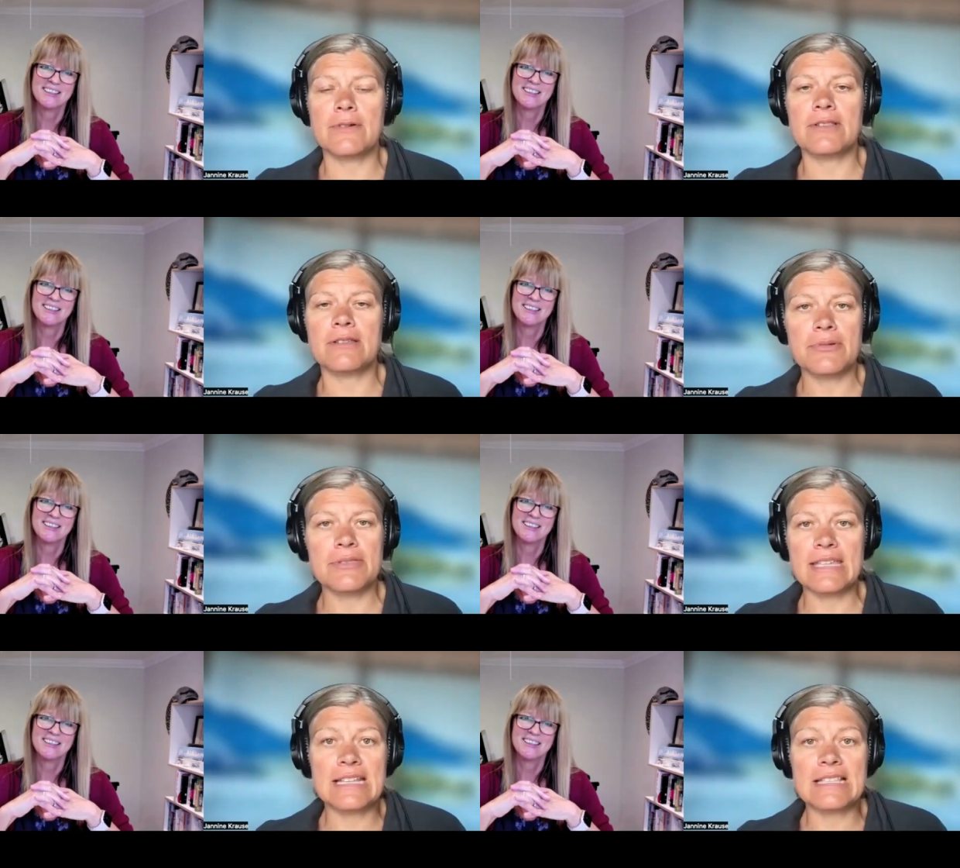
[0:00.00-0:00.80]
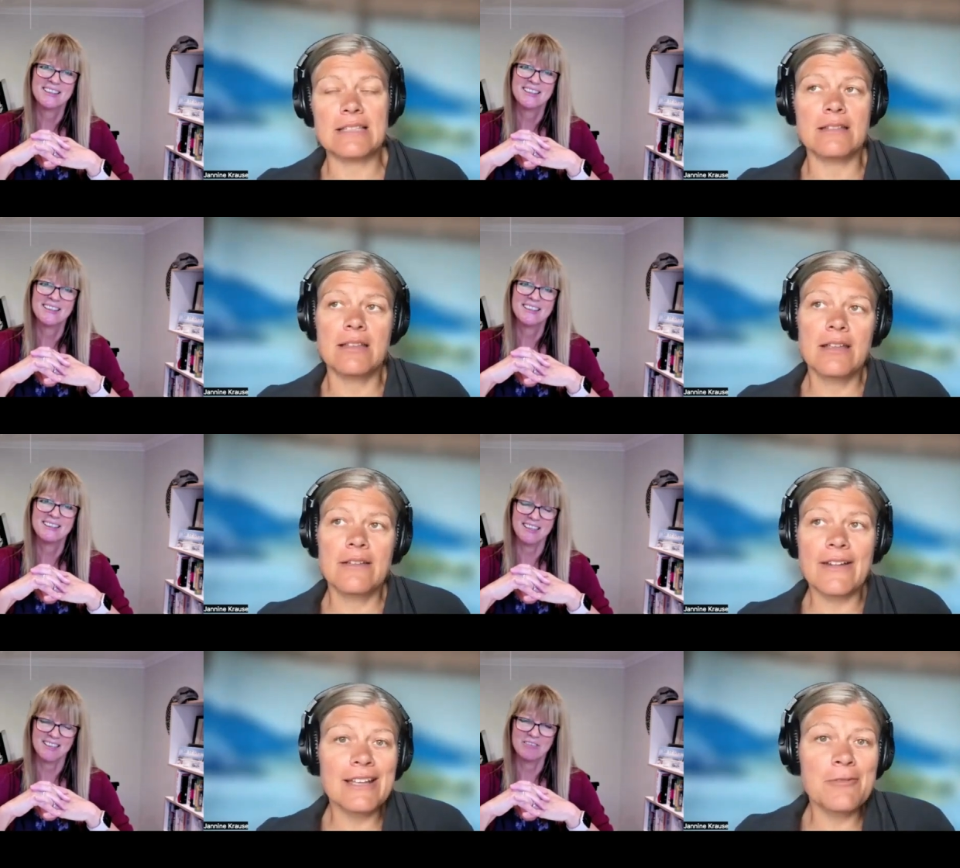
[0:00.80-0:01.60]
Speaker 1: of multiple things and
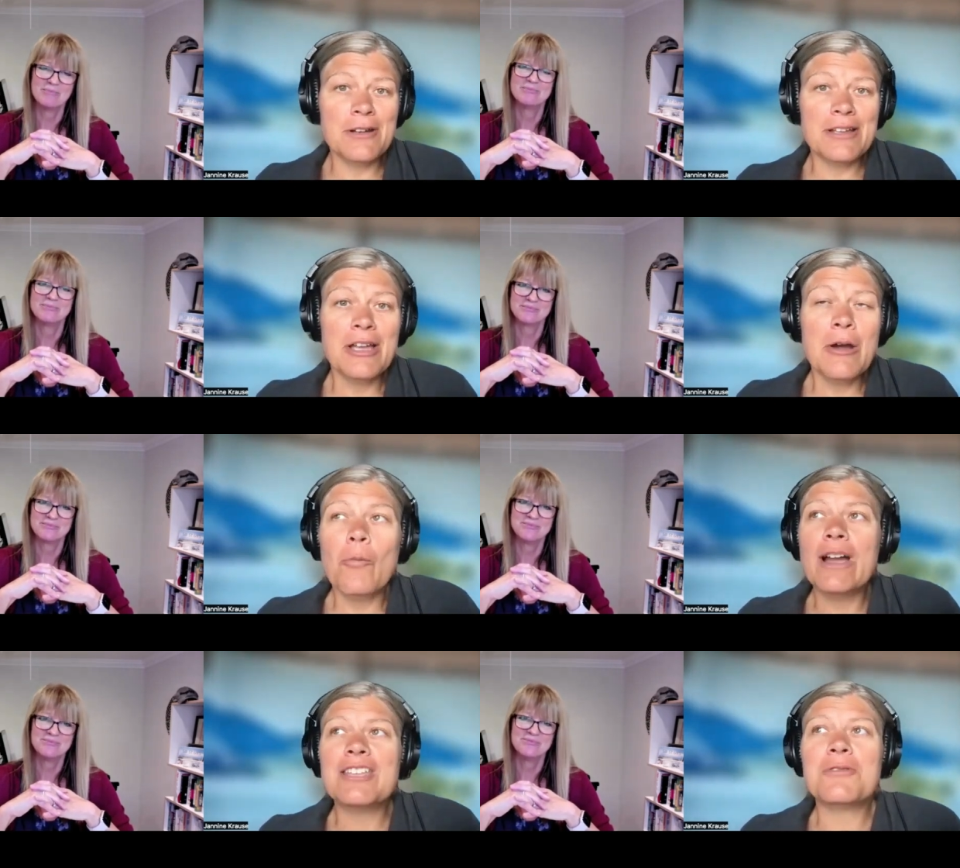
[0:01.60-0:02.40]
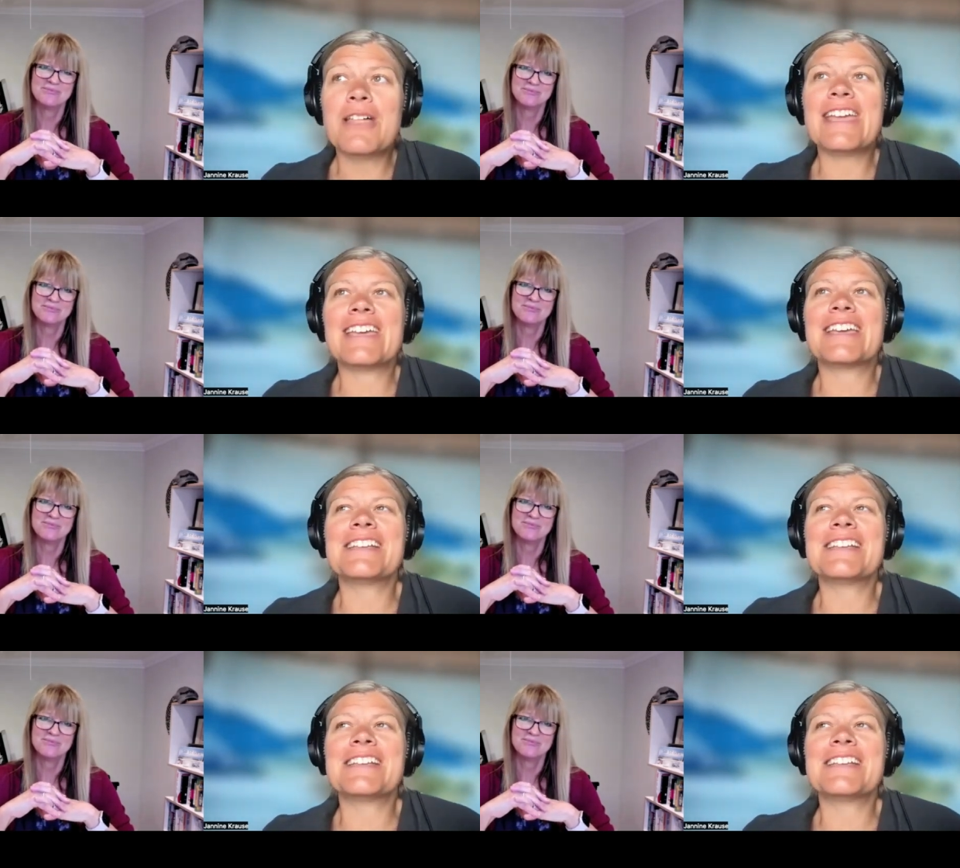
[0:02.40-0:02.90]
finding what what you like.